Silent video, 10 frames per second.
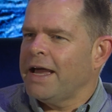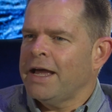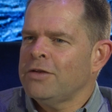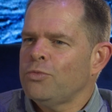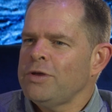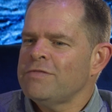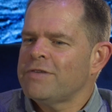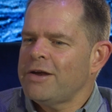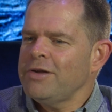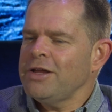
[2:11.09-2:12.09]
and we
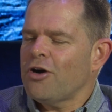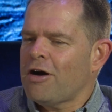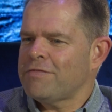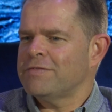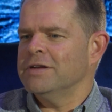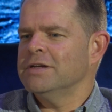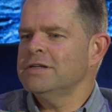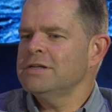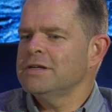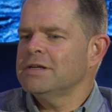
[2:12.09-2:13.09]
very
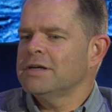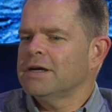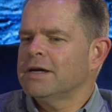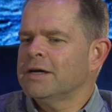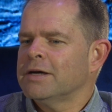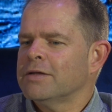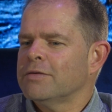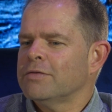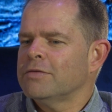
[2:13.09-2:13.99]
often go